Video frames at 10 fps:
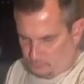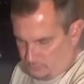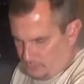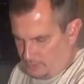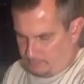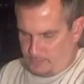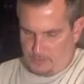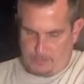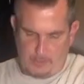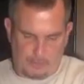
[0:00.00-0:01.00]
less
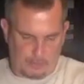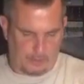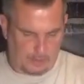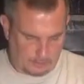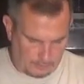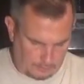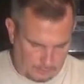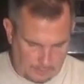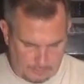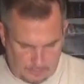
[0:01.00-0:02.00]
bell pepper, less
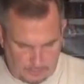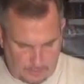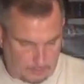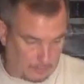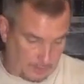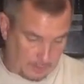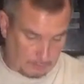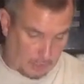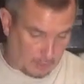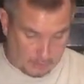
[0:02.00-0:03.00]
red bell pepper, less
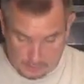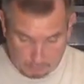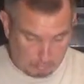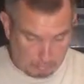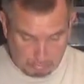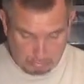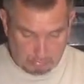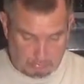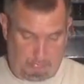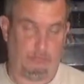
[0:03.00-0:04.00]
broccoli,
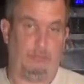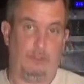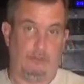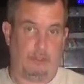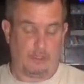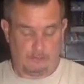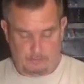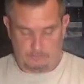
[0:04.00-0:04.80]
use less.